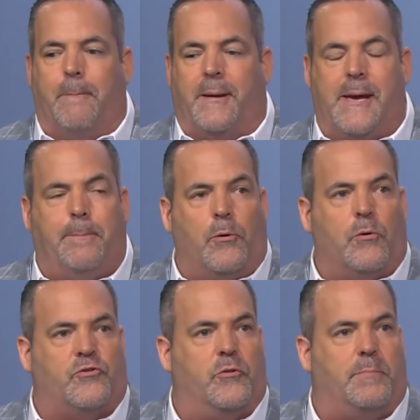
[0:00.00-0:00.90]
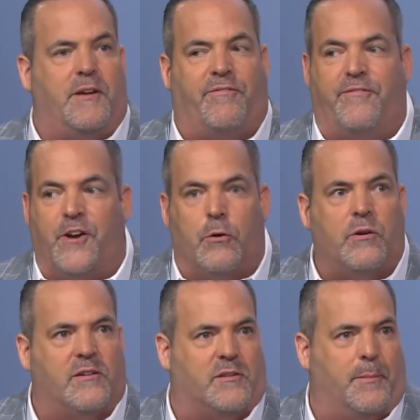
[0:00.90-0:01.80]
people should be
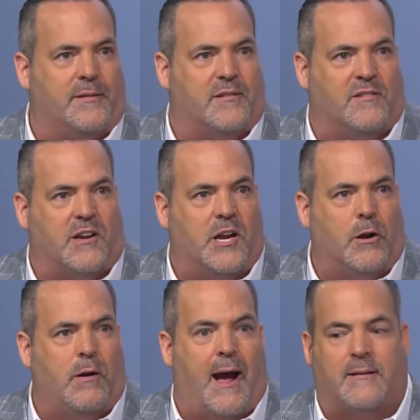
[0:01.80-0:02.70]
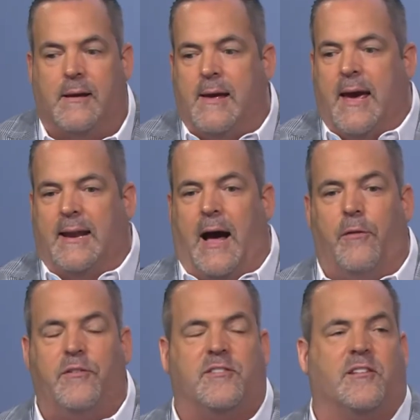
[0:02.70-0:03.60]
furious about the Secure Act and how
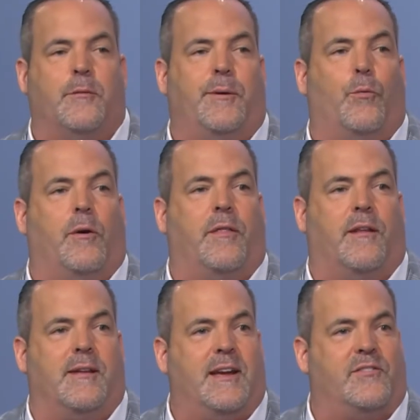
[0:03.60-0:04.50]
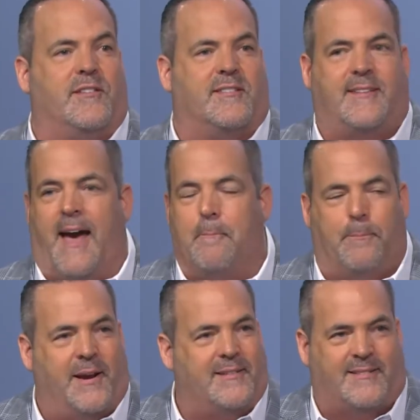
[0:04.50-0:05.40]
this is going to be one of the nation's
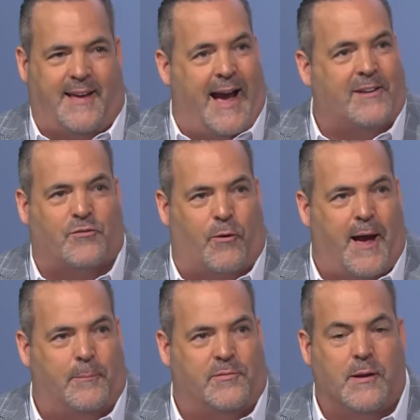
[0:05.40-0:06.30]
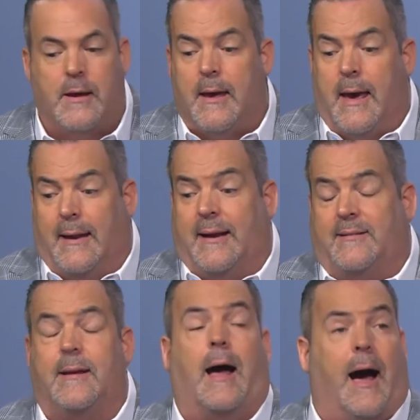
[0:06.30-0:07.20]
biggest tax grabs. And I
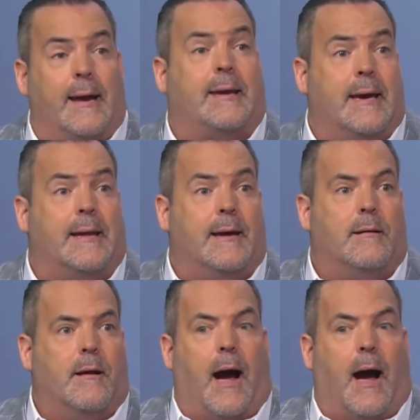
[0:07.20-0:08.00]
said, I get it.